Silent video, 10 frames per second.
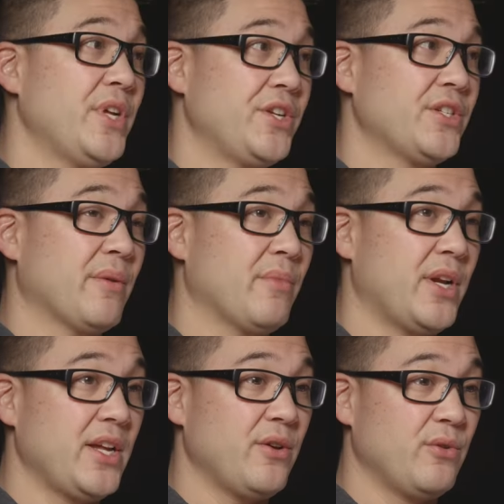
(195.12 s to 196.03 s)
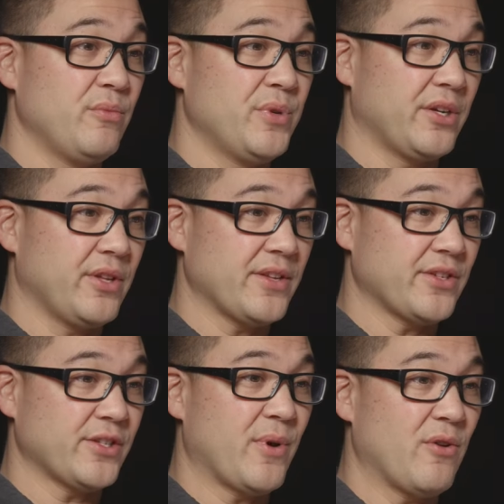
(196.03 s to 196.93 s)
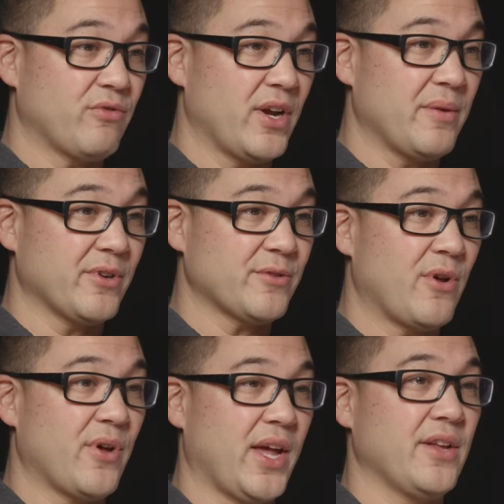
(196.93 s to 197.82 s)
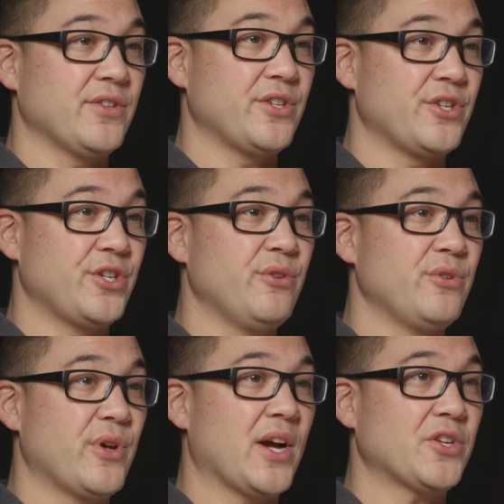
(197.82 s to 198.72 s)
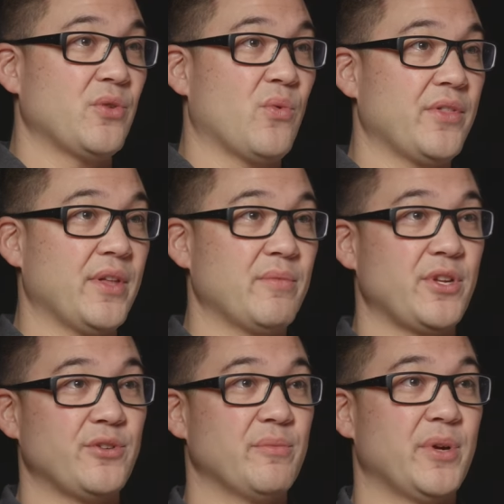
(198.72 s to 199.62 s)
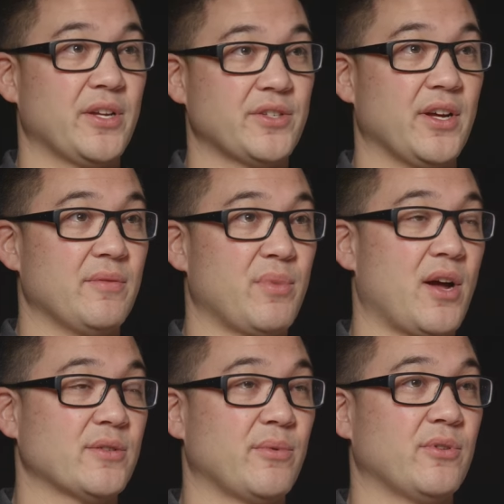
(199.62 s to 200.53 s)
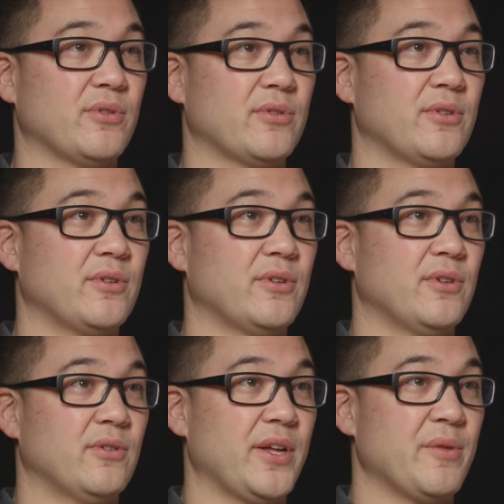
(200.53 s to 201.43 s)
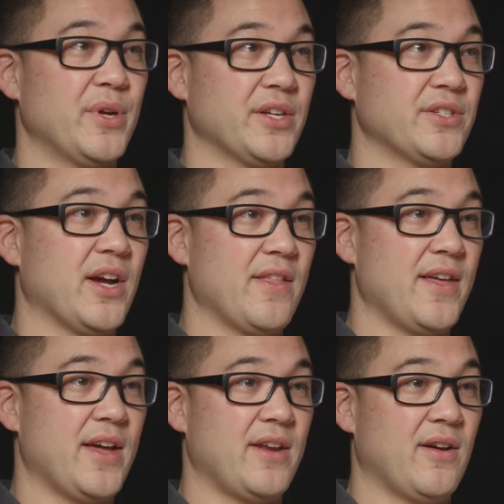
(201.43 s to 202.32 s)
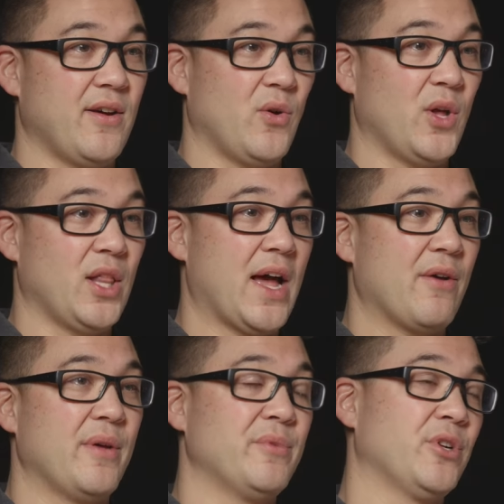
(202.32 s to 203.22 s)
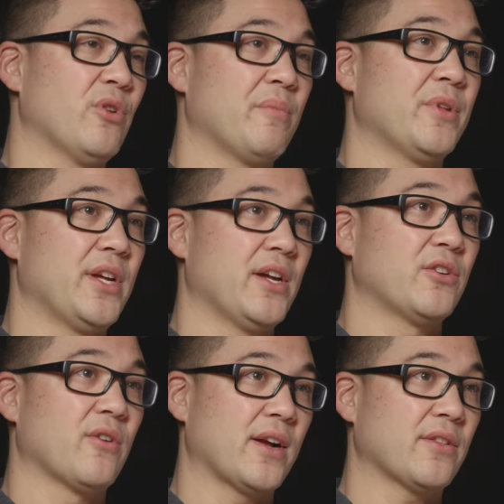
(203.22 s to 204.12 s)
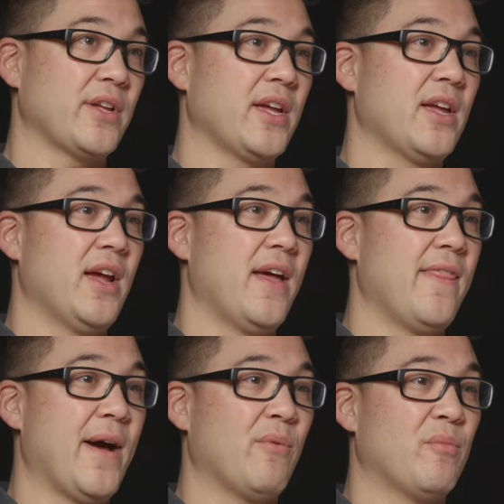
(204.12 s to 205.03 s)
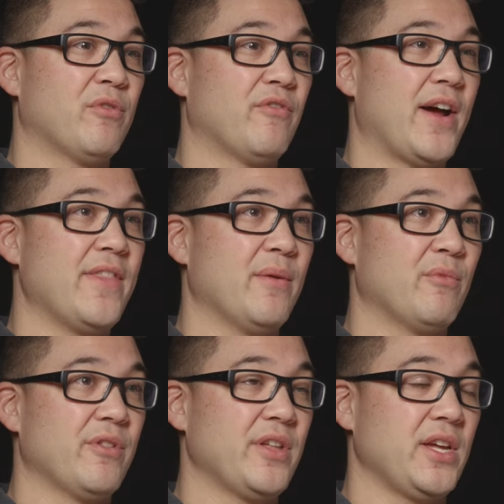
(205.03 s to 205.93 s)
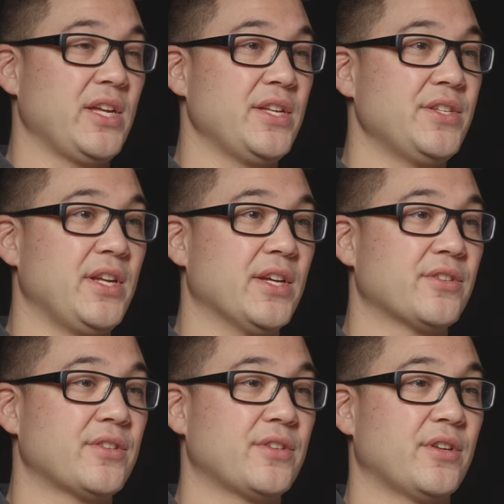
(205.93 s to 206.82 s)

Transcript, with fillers: teaching somebody who particularly has a small frame or small hands to shoot, you actually want them to use the biggest gun possible, right? The biggest gun that will allow them to grip the gun correctly, and that will provide them with the easiest